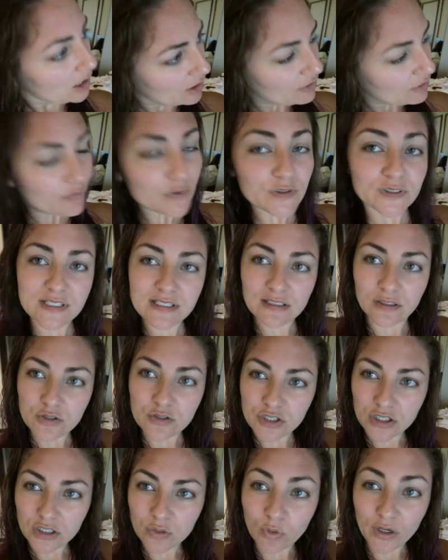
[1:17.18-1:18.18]
full
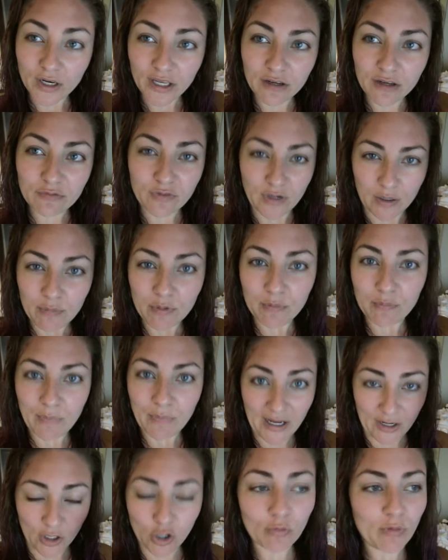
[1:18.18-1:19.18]
disclosure, working from
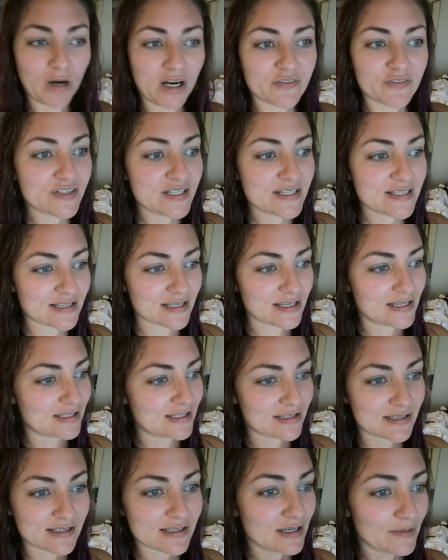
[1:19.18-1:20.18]
my home office
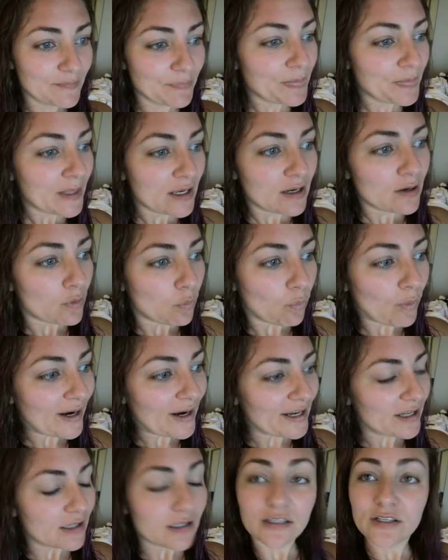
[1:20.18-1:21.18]
is,
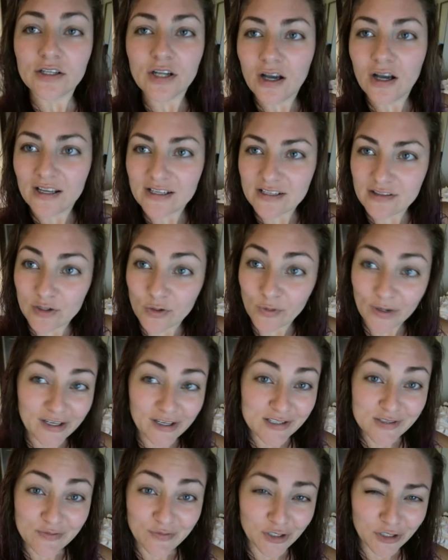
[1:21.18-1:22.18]
while not the
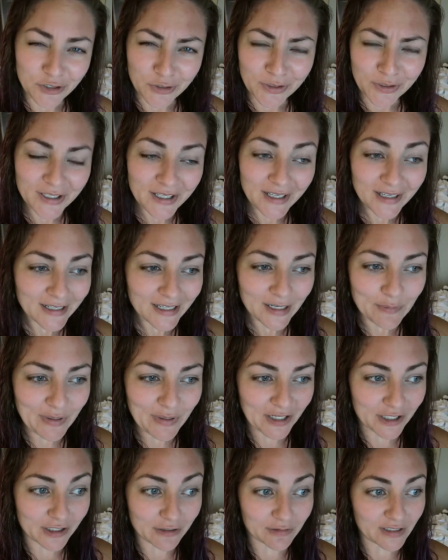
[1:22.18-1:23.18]
greatest view
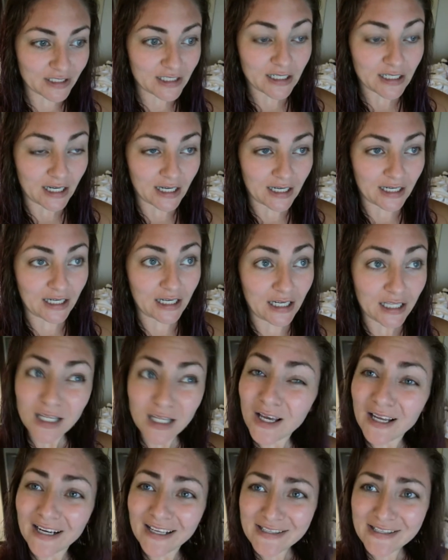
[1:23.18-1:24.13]
comparatively, a lot